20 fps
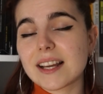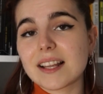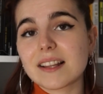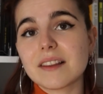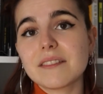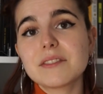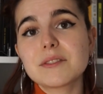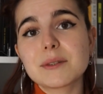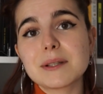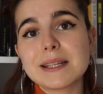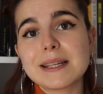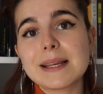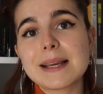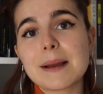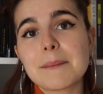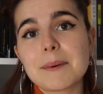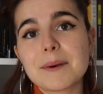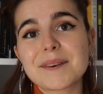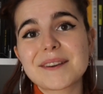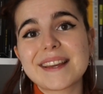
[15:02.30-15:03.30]
loved reading
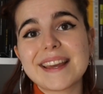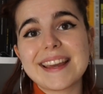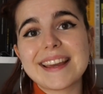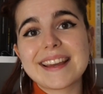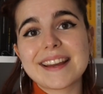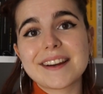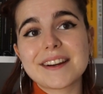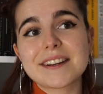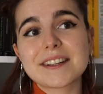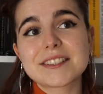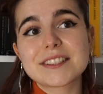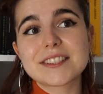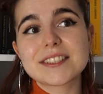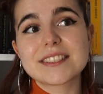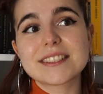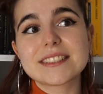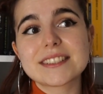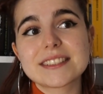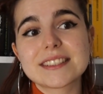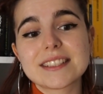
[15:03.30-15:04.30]
about gay
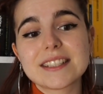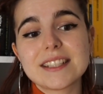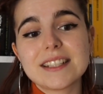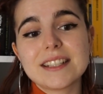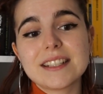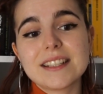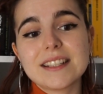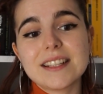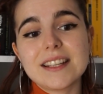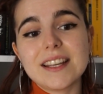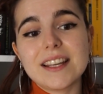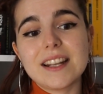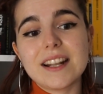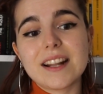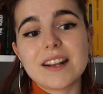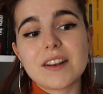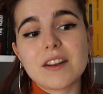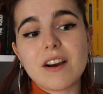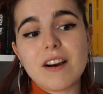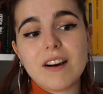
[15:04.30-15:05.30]
characters in a
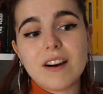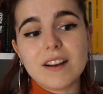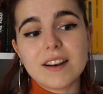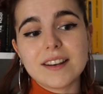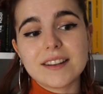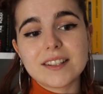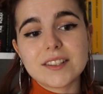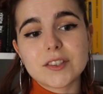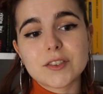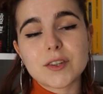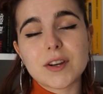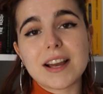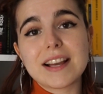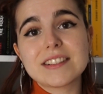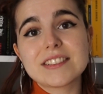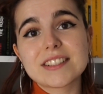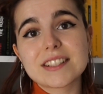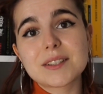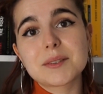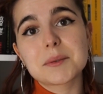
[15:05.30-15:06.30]

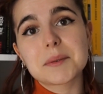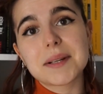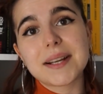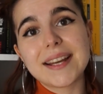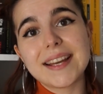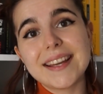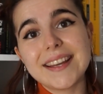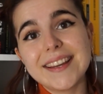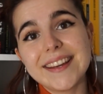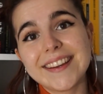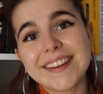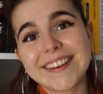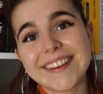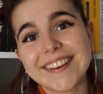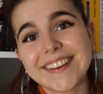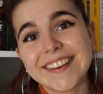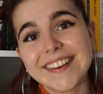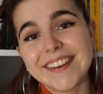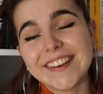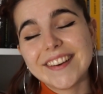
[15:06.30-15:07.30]
non-tragic way
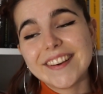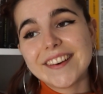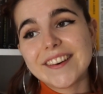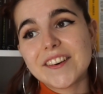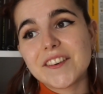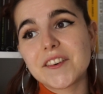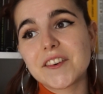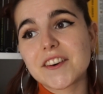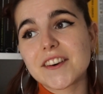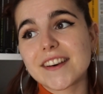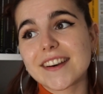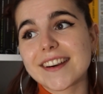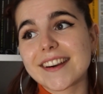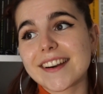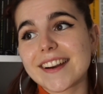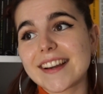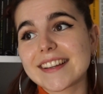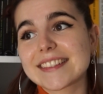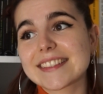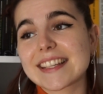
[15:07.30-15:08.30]
or
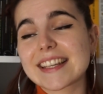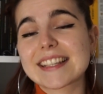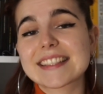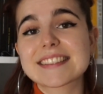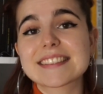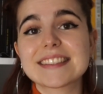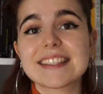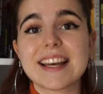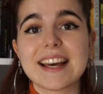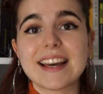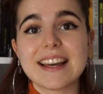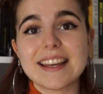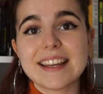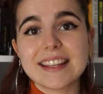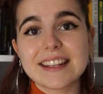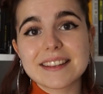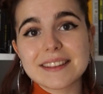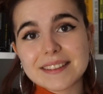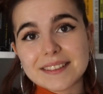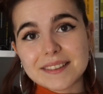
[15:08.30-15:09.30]
as like
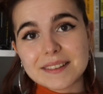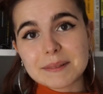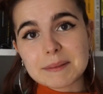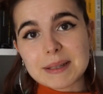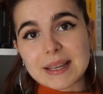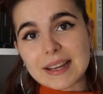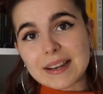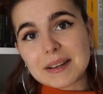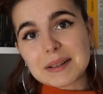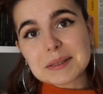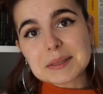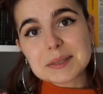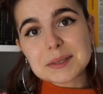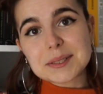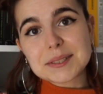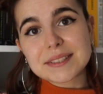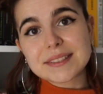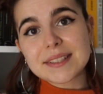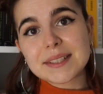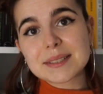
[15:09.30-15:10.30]
side
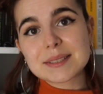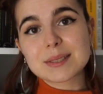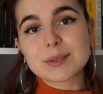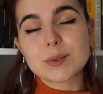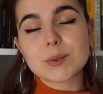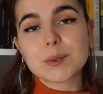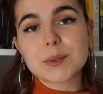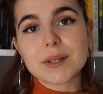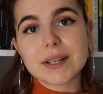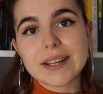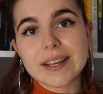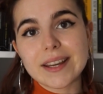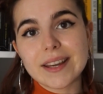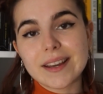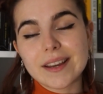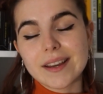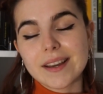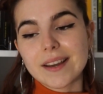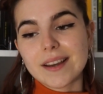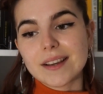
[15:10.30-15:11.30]
characters in a story.
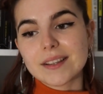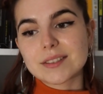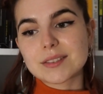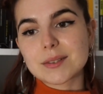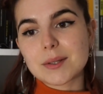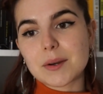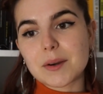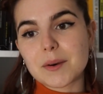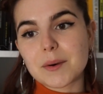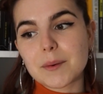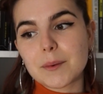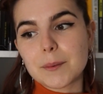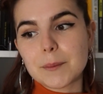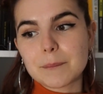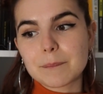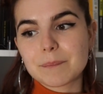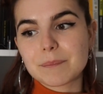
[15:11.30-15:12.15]
So